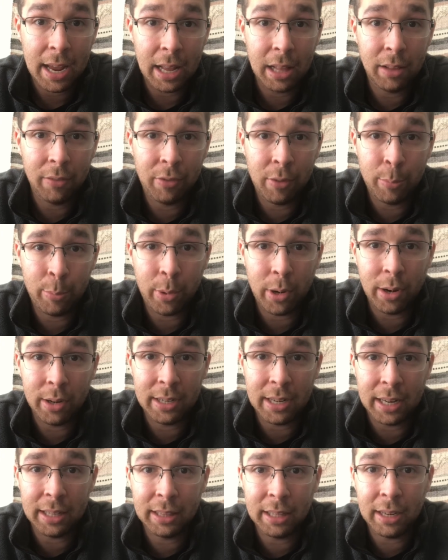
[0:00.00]
elephant bar
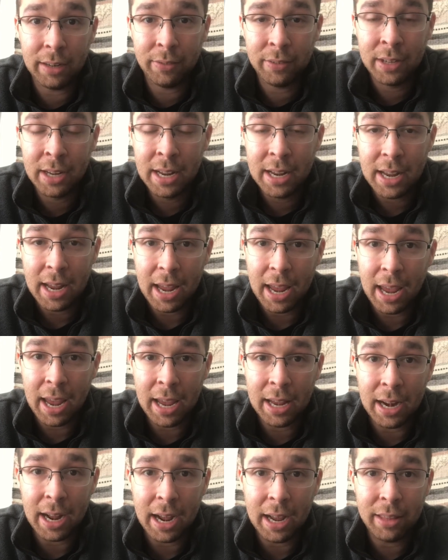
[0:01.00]
deadlift,
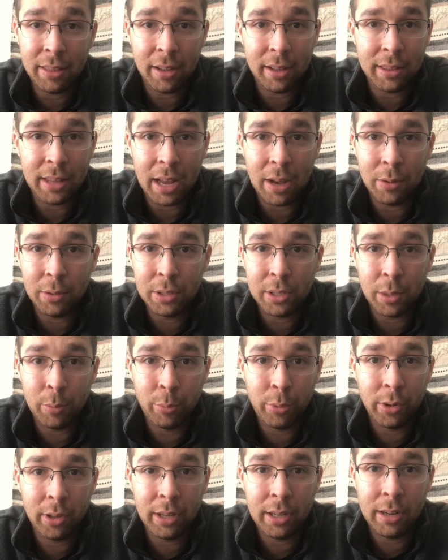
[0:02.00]
and I thought that was a
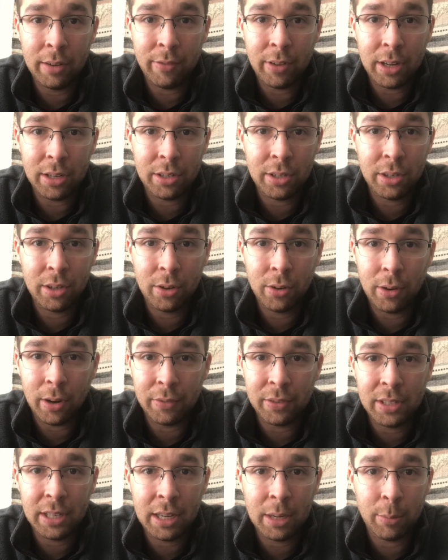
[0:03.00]
brilliant event too.
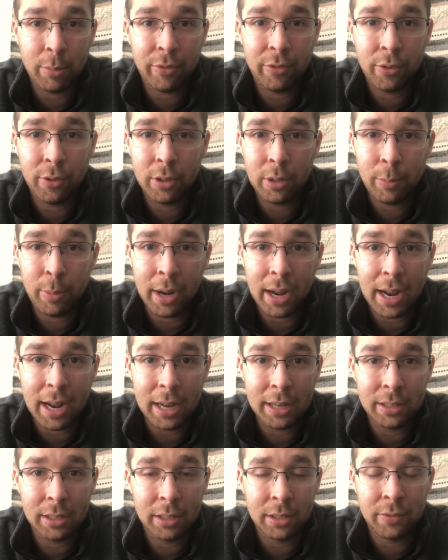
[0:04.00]
I've seen it before in the
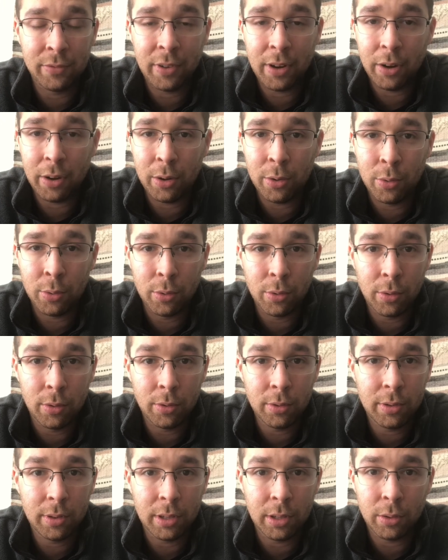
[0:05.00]
past. It's very
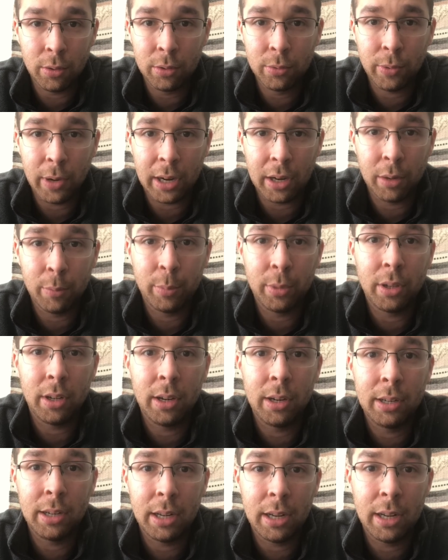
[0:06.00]
cool. The old record
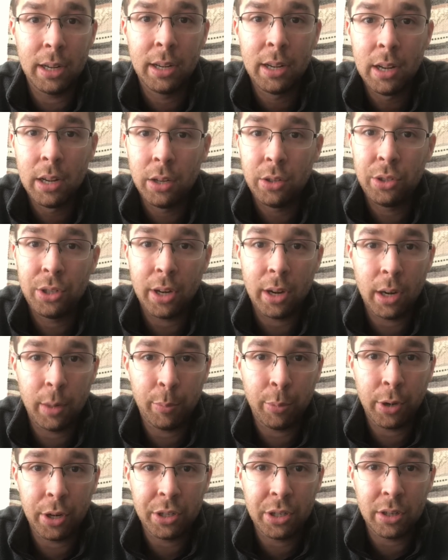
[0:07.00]
belonged to Jerry
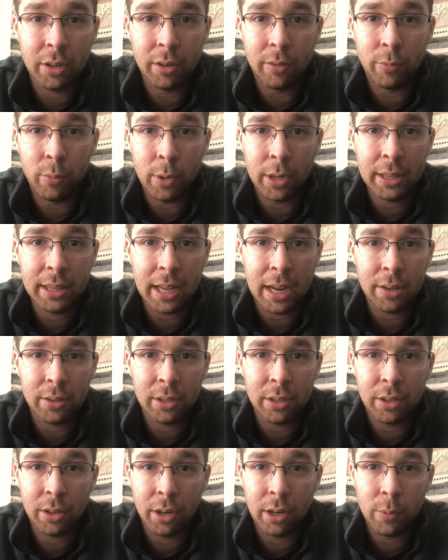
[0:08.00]
Pritchett of
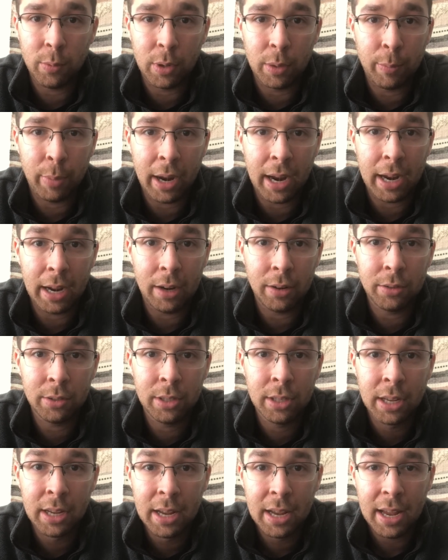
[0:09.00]
1,031
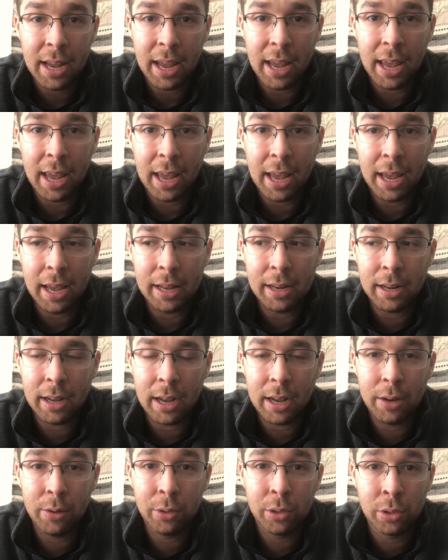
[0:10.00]
pounds. And
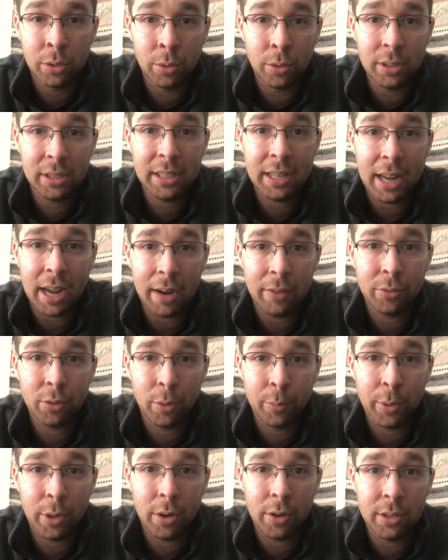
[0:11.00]
it was cool to see
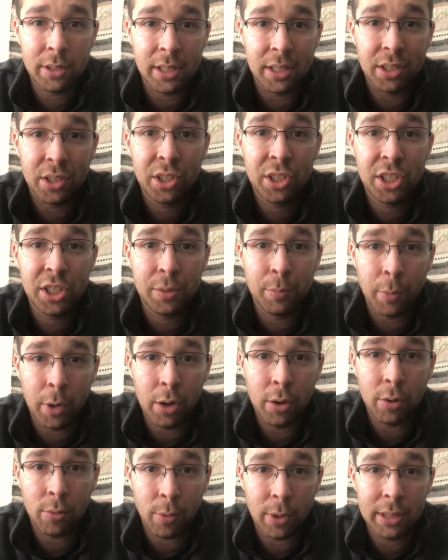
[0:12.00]
Hafthor Bjornsson
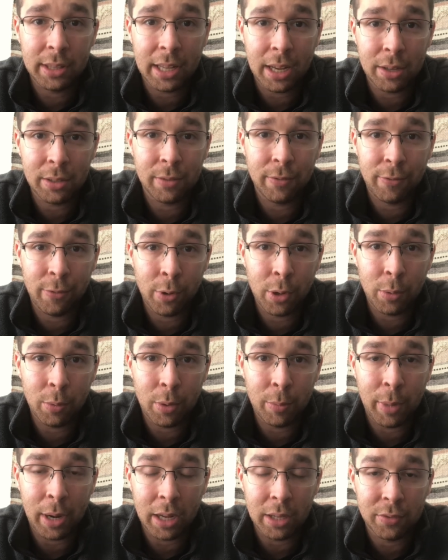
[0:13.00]
smoke
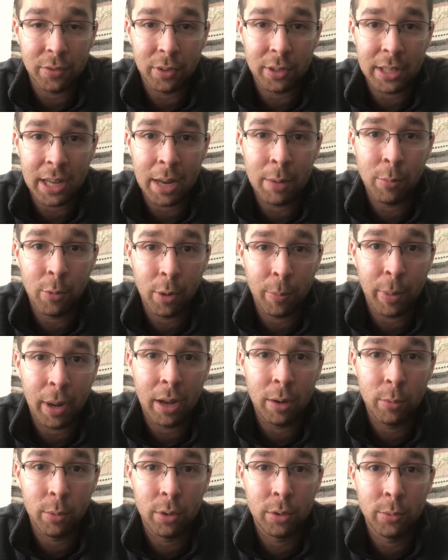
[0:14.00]
1,041 pounds for a 10 more
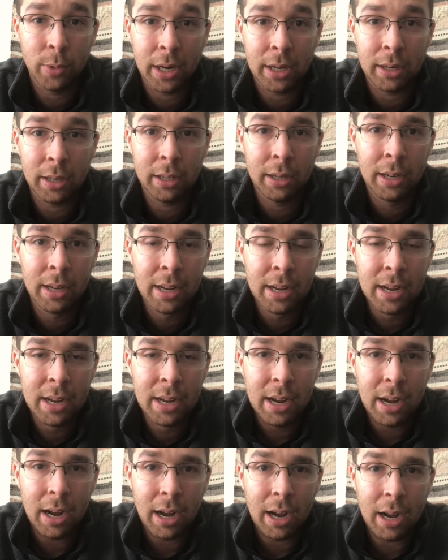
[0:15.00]
pound world record.
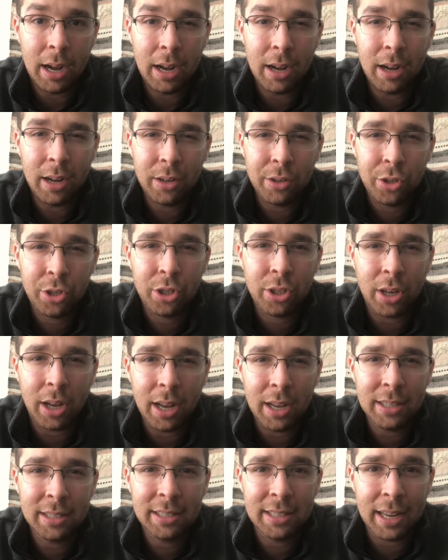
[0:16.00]
On
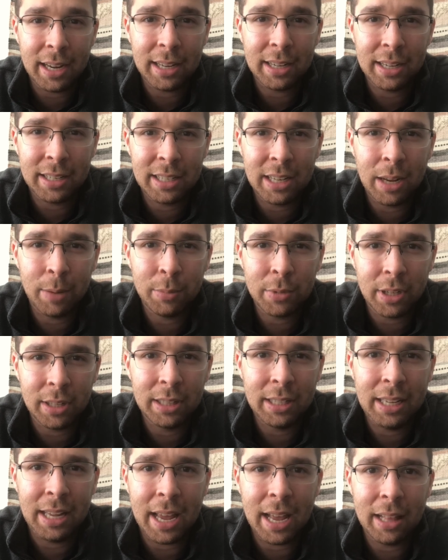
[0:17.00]
Shaw's second attempt on
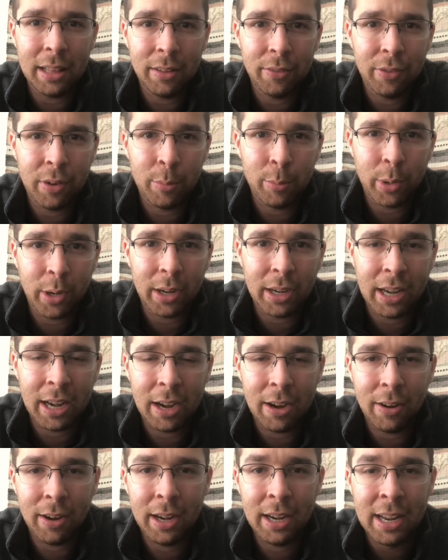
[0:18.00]
the elephant bar
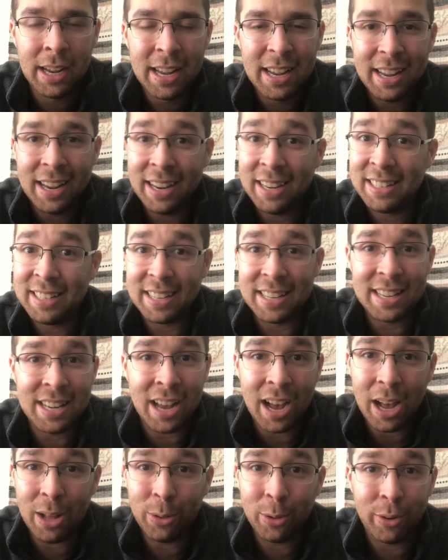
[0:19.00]
carry, it did
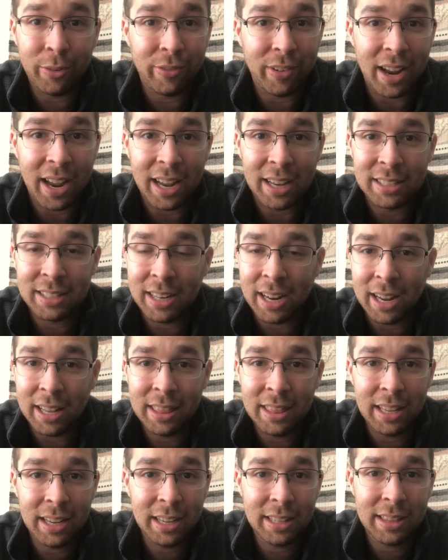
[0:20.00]
not look fast. I
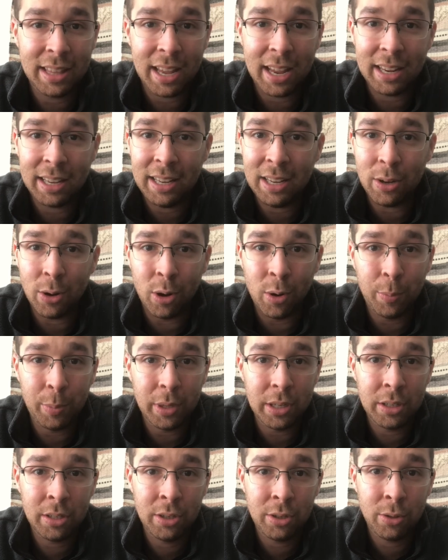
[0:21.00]
think that he
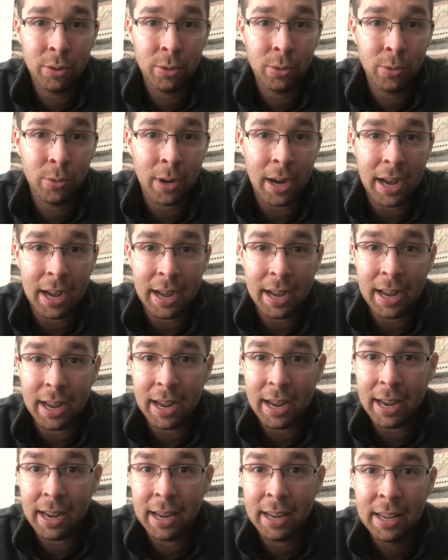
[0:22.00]
opened too
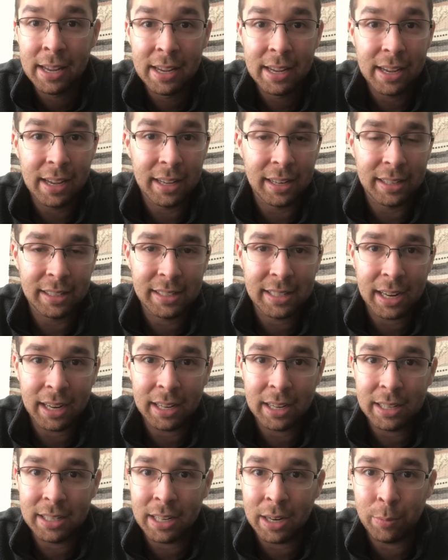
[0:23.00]
high and his
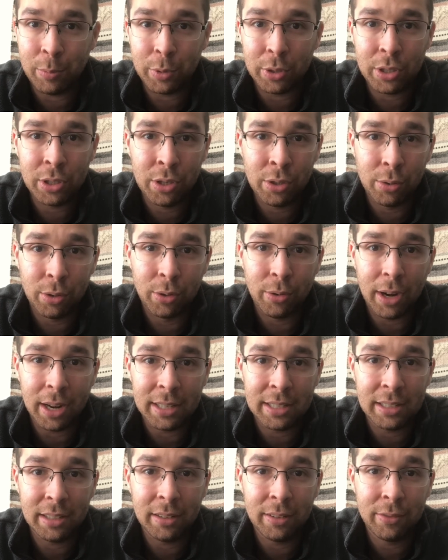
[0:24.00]
second attempt was too
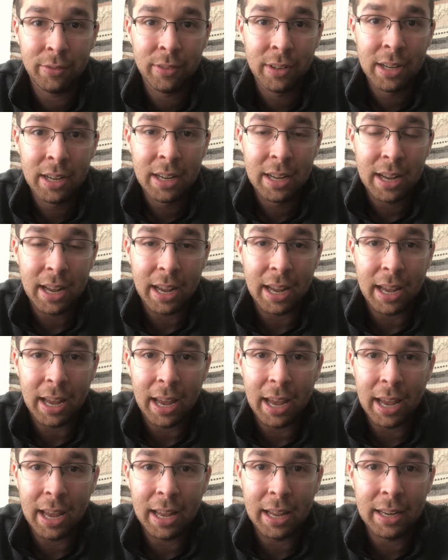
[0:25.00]
aggressive.
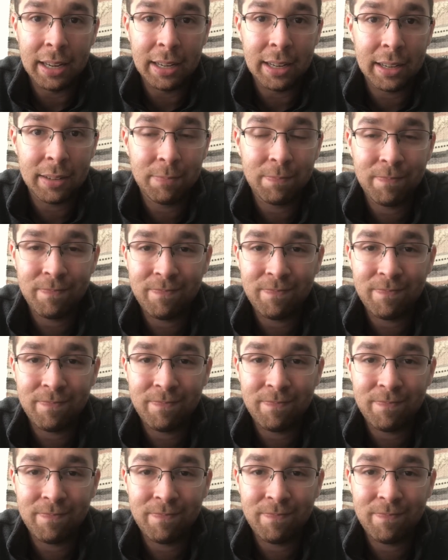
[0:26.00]
And